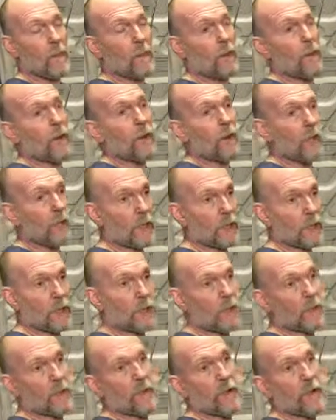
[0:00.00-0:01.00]
We are going to be
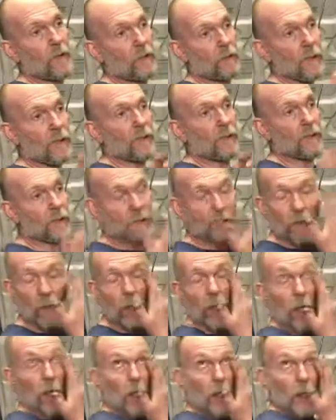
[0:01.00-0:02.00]
putting the rails,
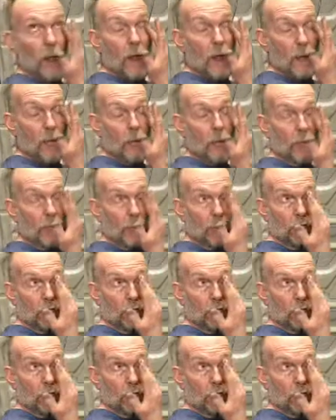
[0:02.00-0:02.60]
making